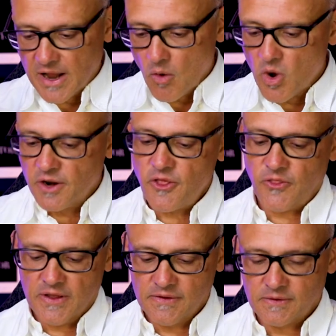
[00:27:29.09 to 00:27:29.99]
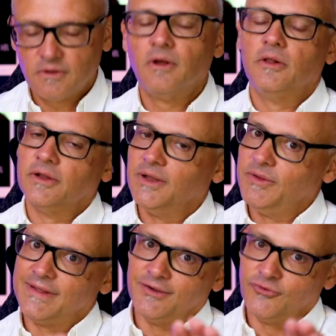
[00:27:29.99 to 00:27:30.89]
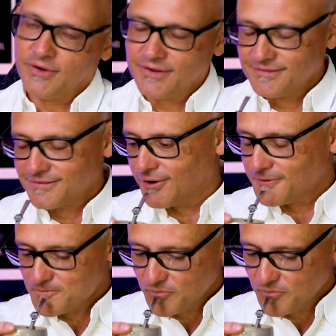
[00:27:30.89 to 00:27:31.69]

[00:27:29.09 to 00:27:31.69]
Now, one of the things, hold on, let me take a drink, sorry.